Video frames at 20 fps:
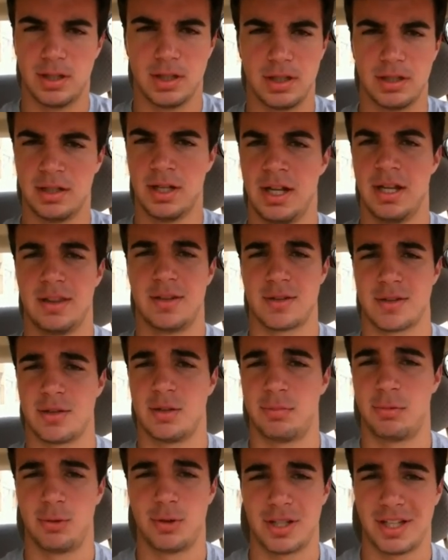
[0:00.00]
then there's
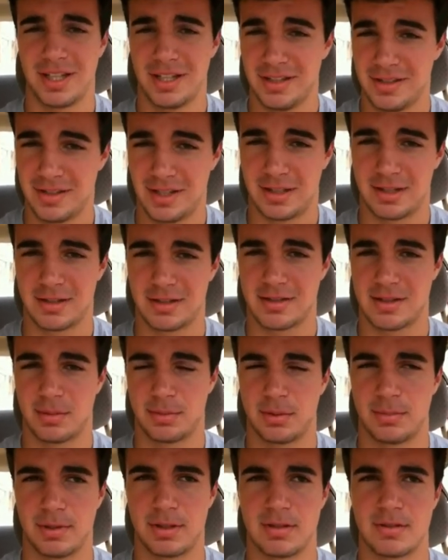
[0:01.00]
no point in taking
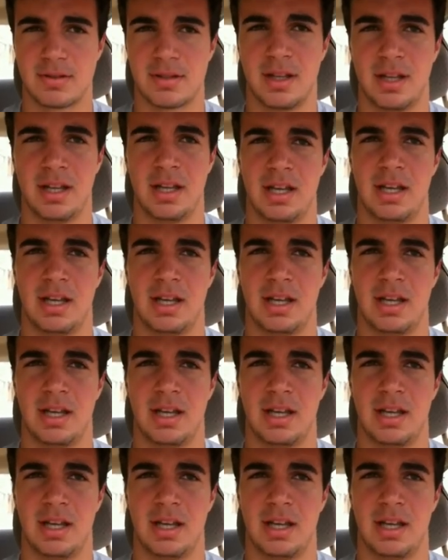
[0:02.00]
supplements.